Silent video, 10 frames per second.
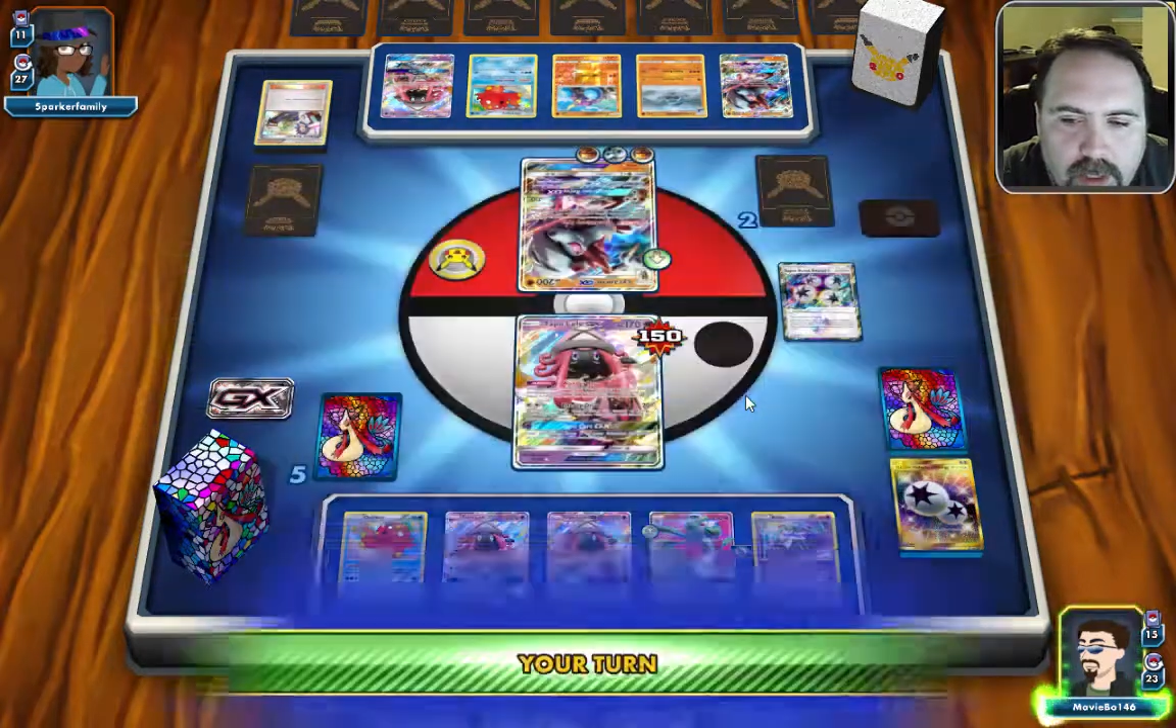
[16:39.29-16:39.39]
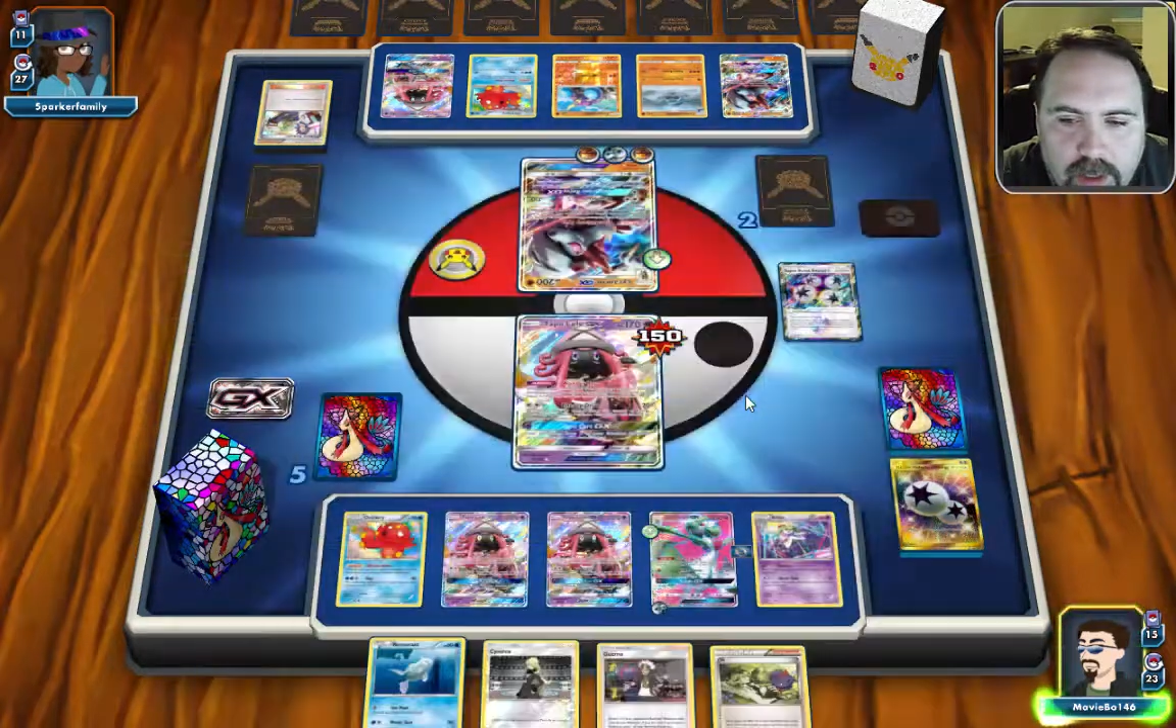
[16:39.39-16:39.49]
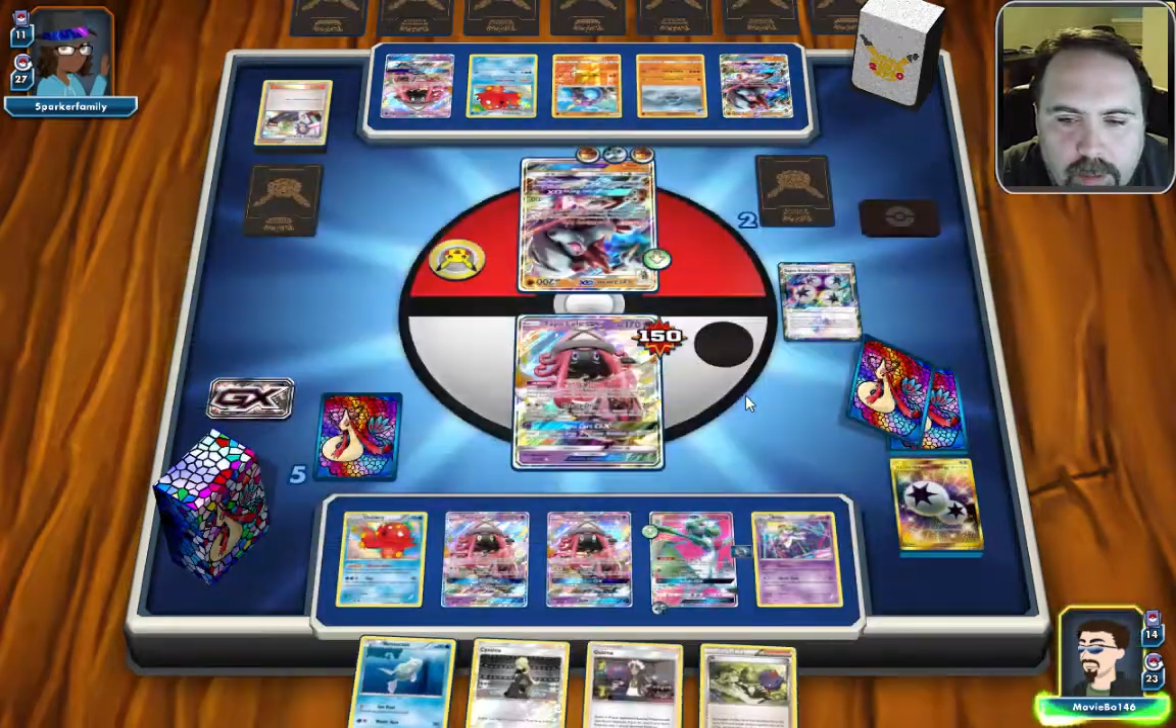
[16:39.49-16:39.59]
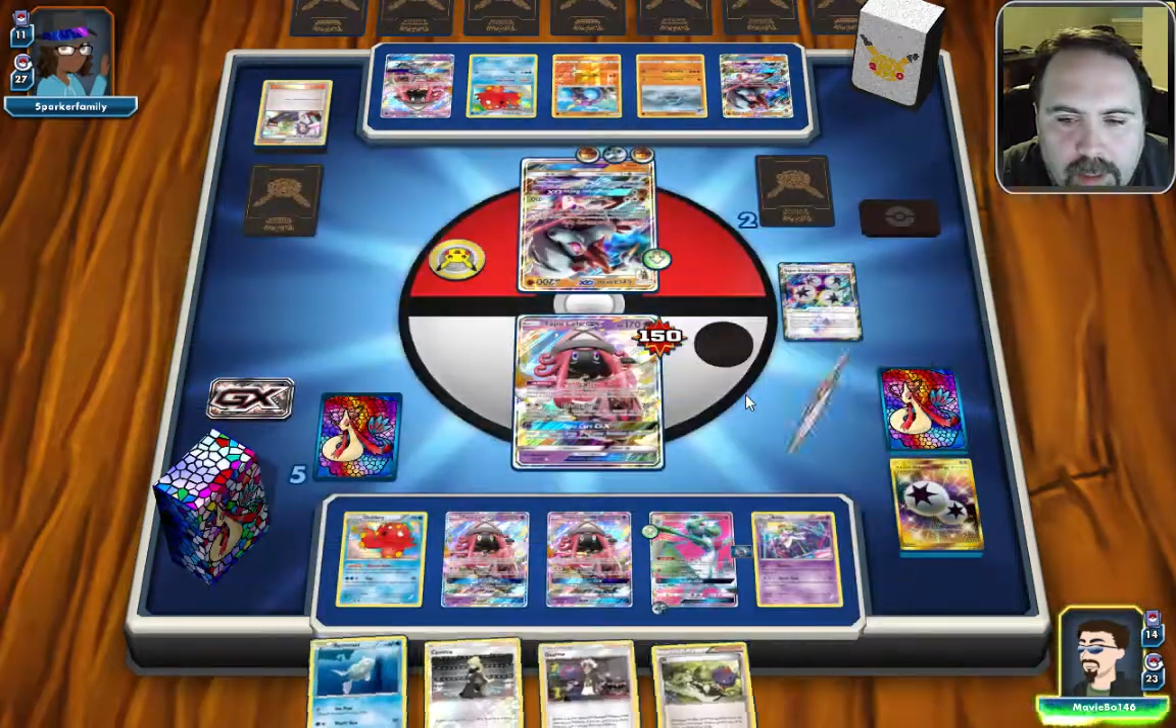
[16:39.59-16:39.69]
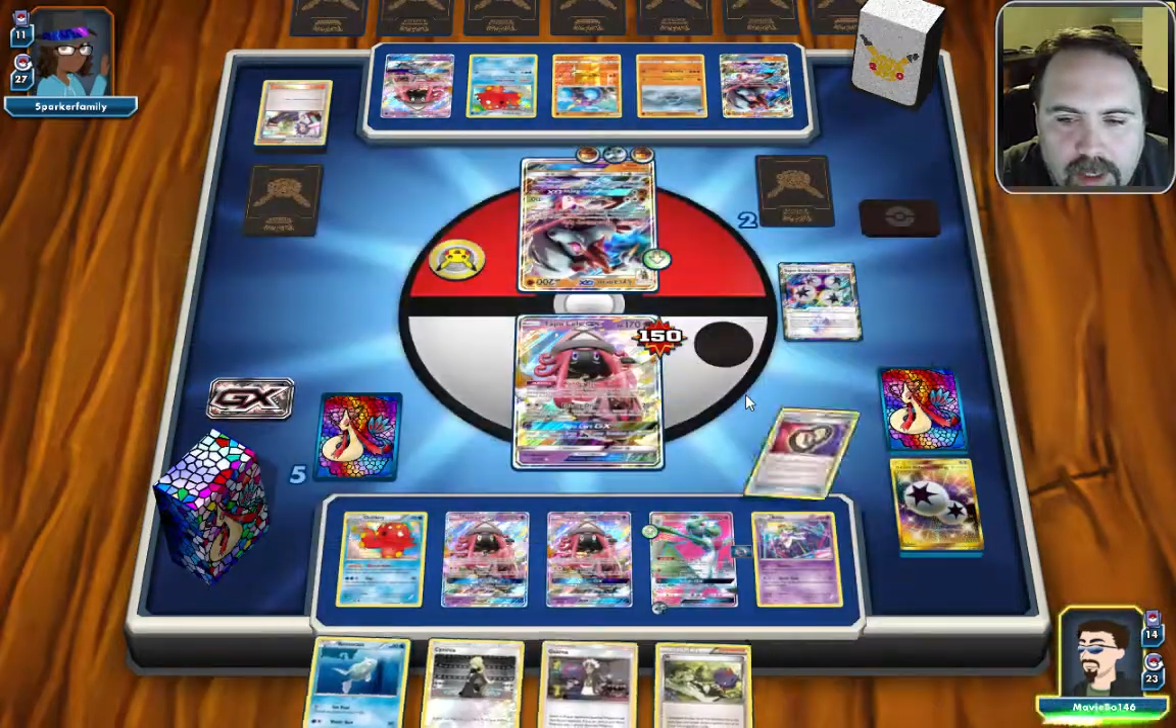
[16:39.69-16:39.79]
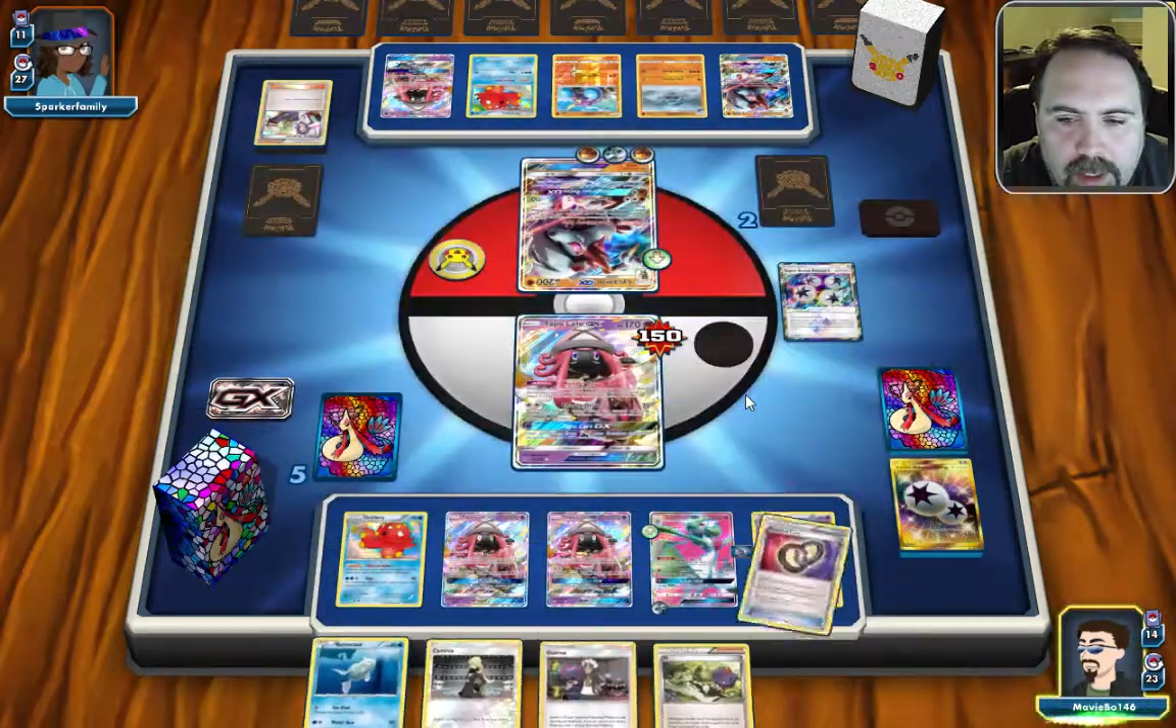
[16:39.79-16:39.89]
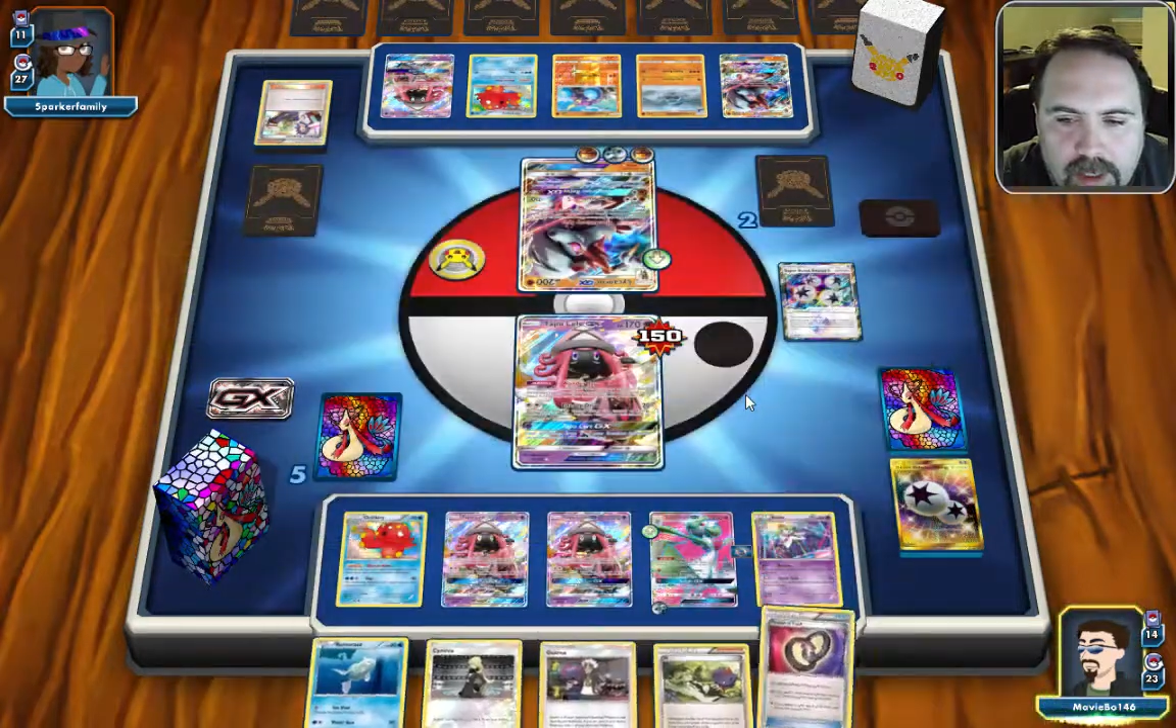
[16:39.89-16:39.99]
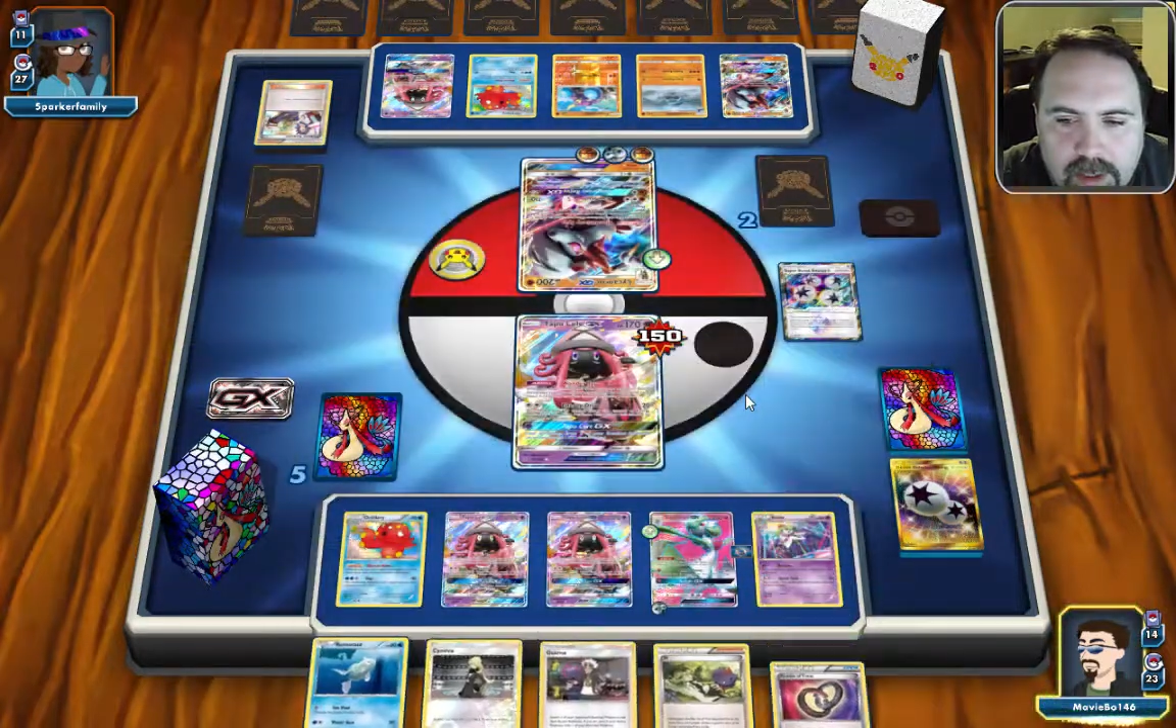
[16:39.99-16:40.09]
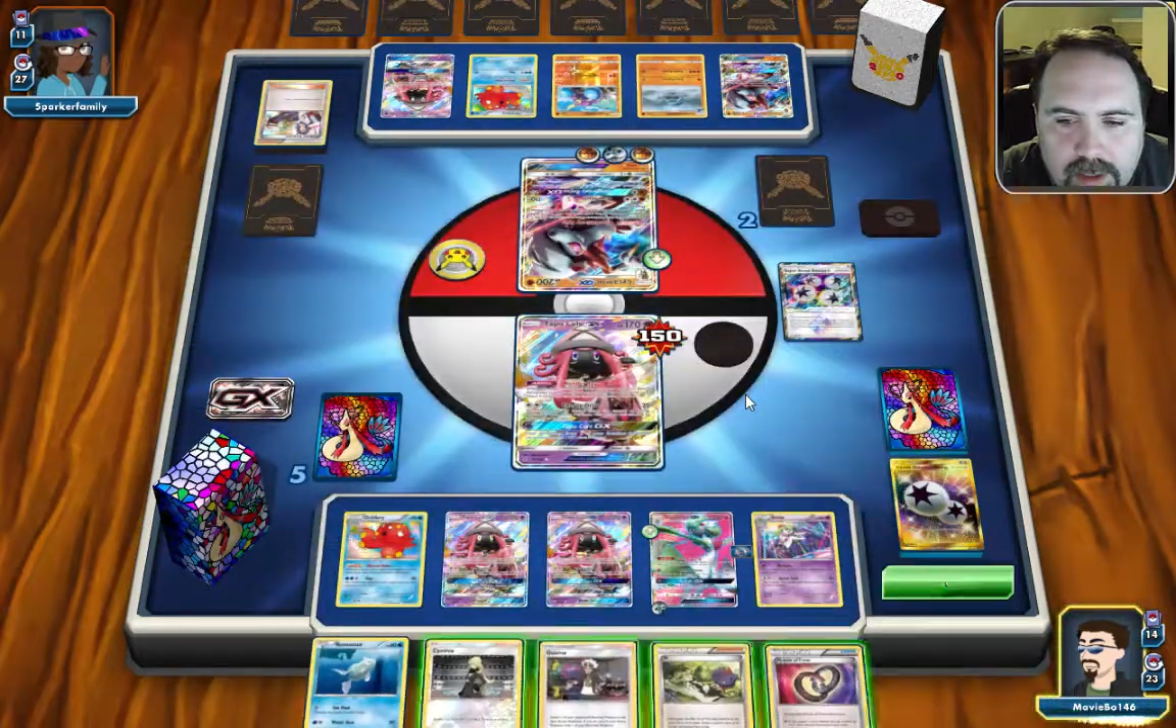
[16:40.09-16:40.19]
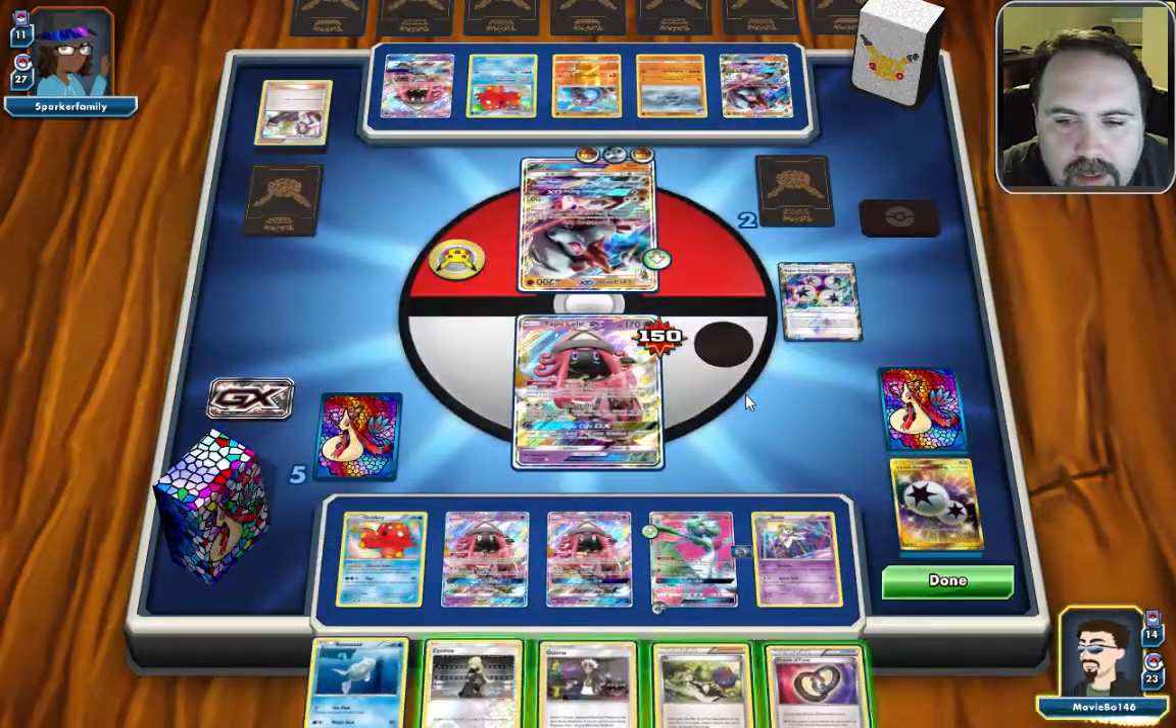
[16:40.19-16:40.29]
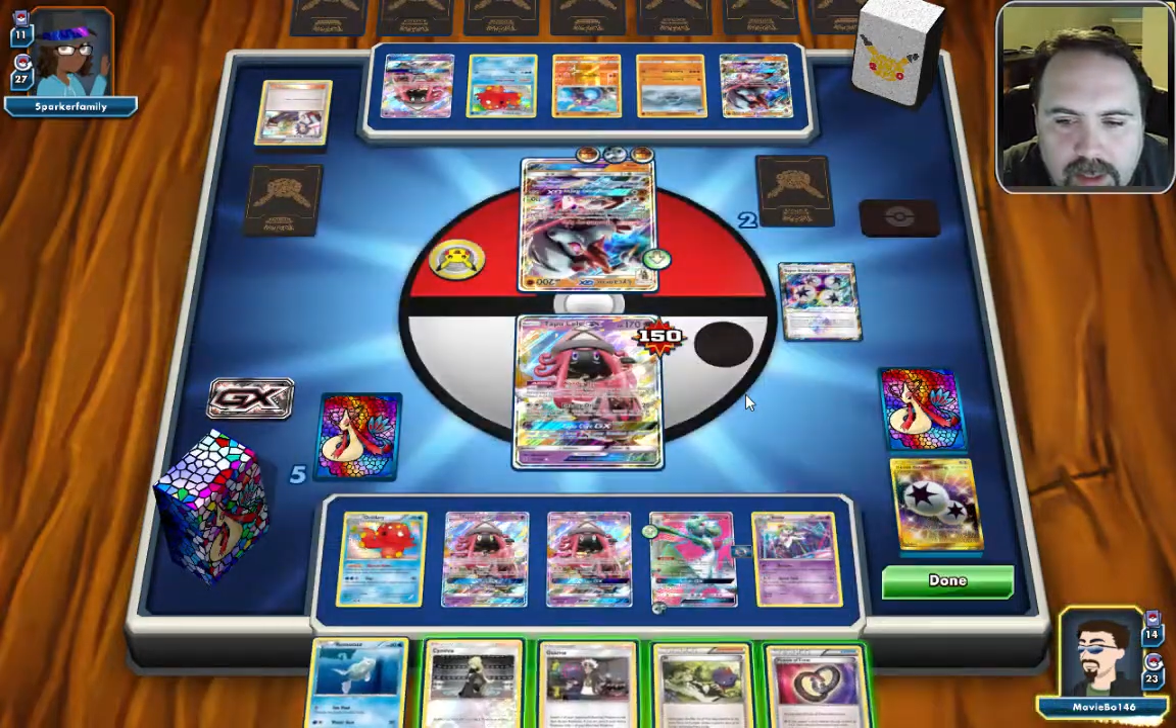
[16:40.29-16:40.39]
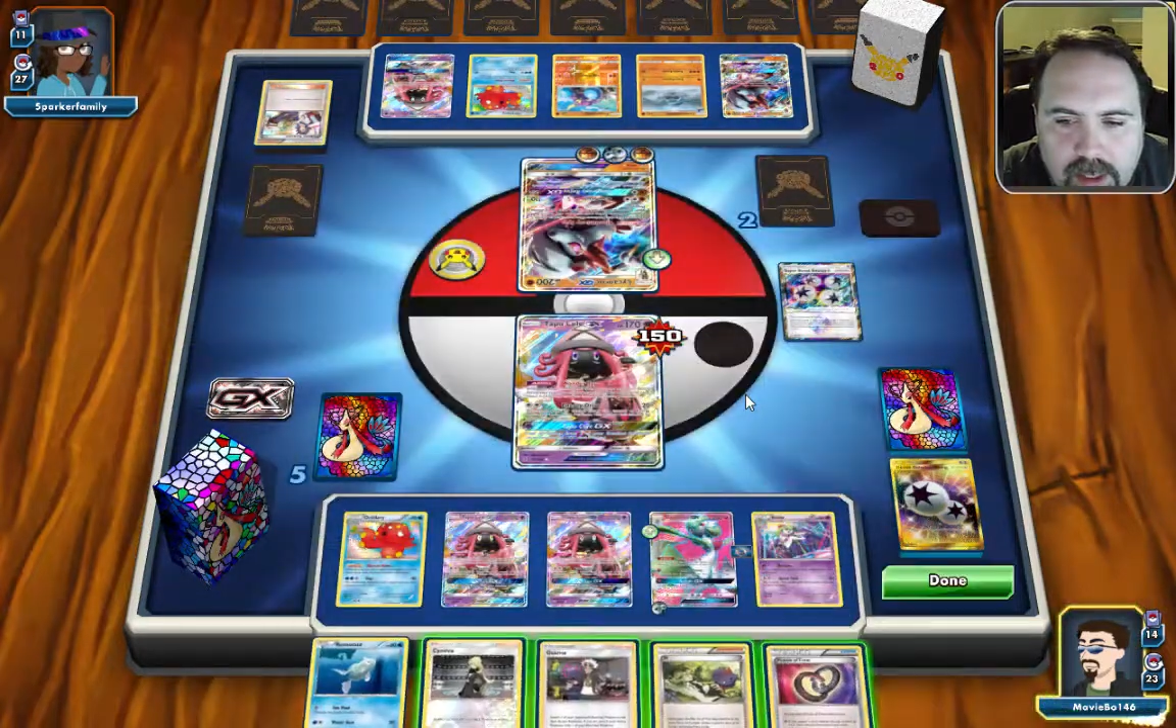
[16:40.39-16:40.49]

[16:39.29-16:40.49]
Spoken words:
there we get